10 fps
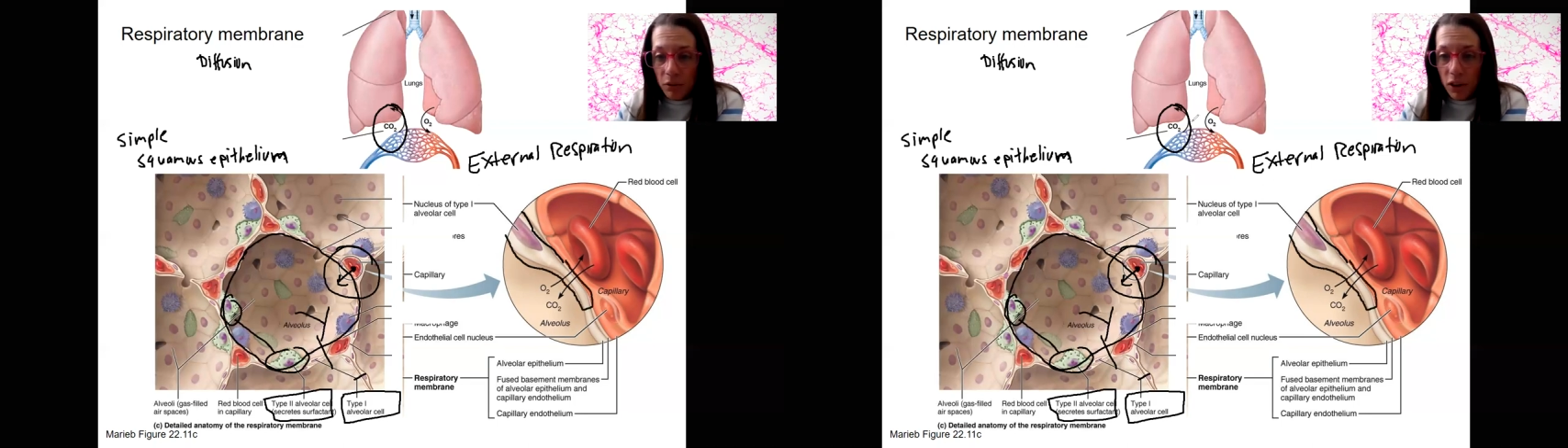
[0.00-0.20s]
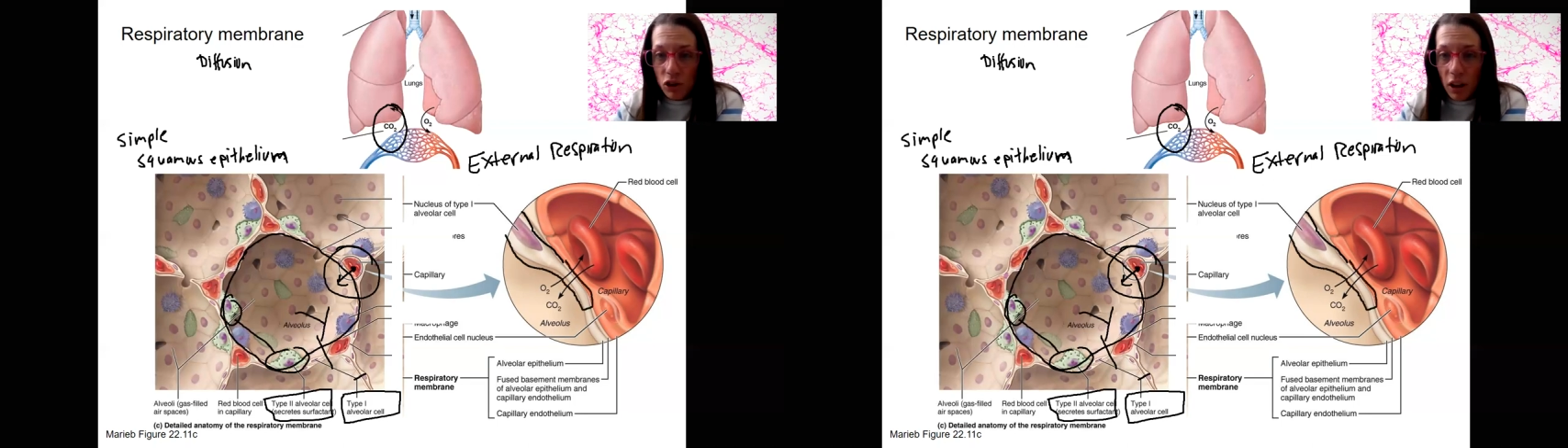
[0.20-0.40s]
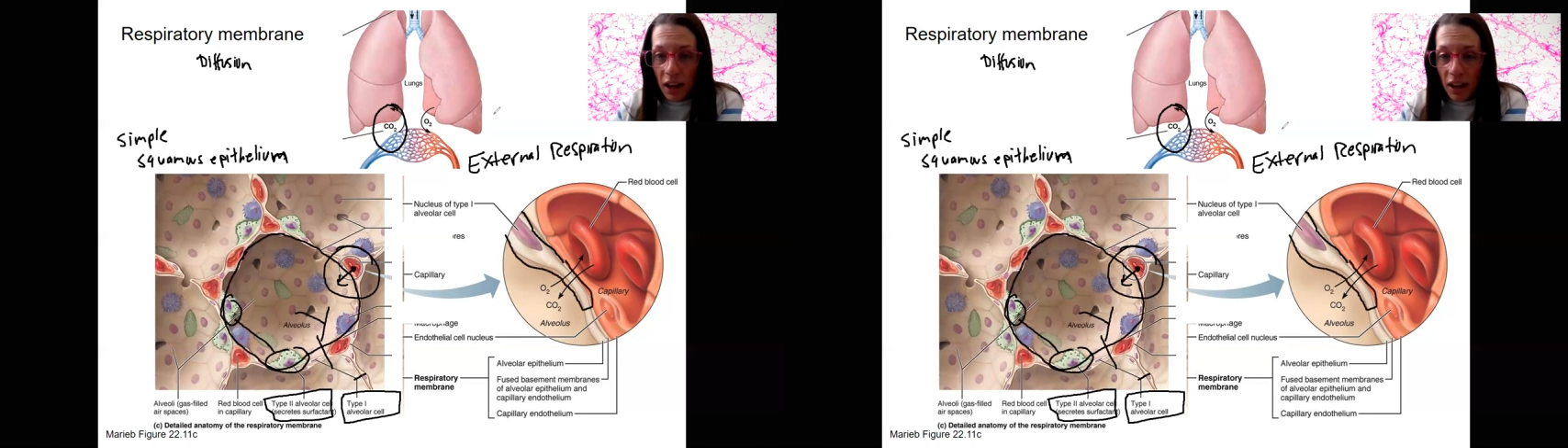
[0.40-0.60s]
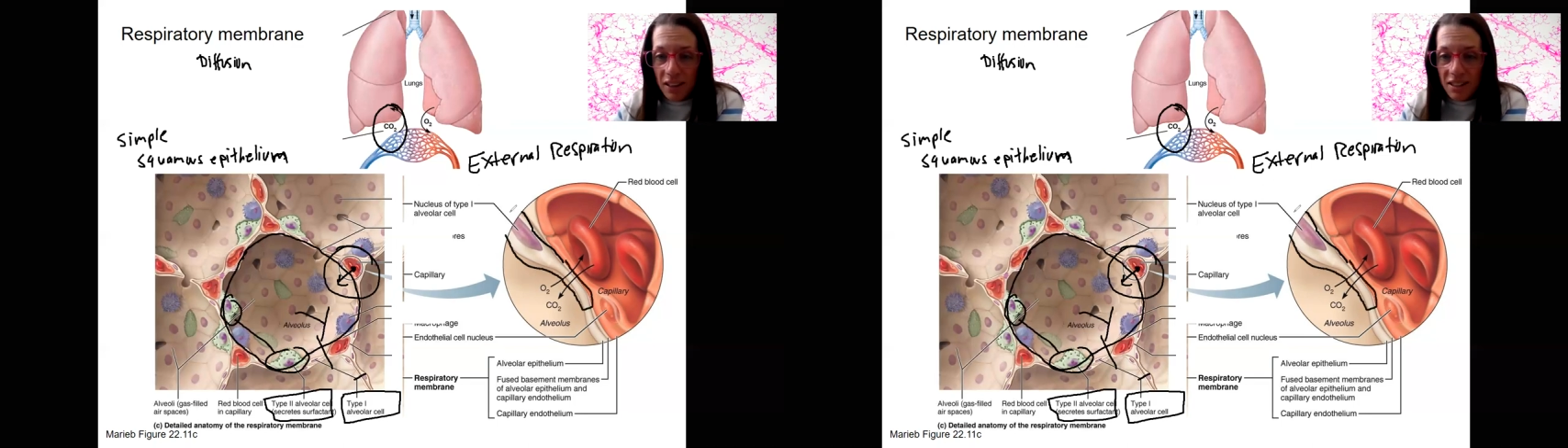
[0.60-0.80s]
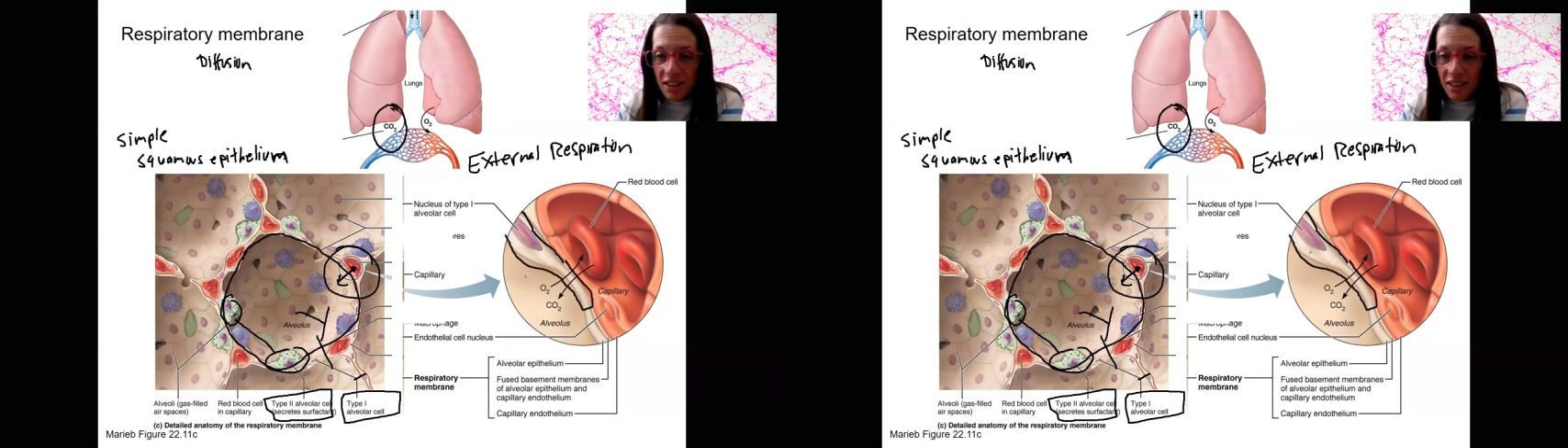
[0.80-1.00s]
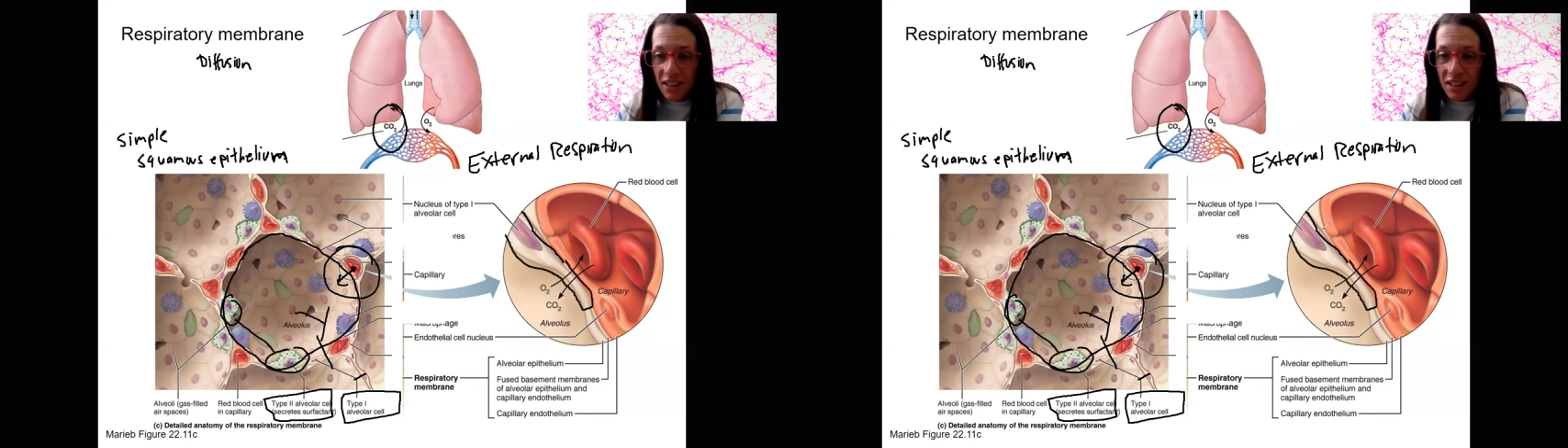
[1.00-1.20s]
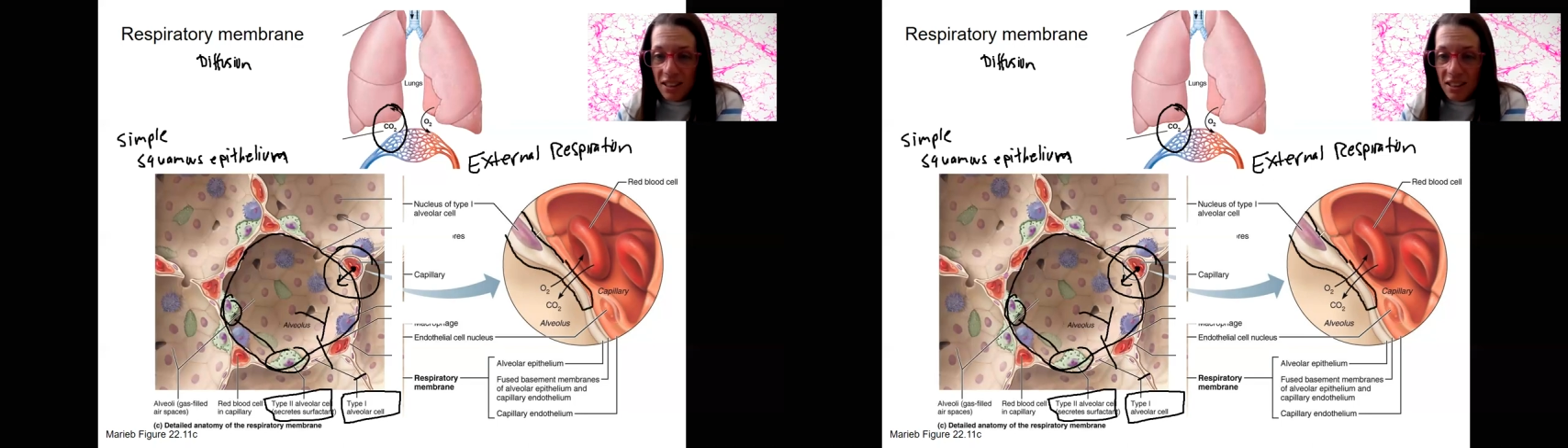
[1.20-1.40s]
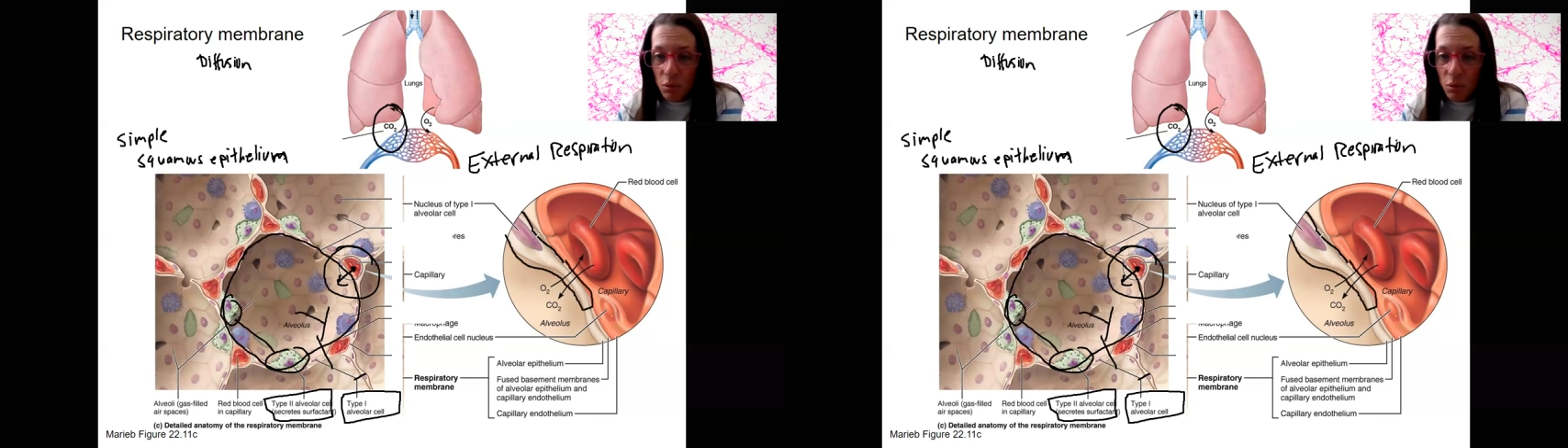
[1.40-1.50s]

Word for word: visualize this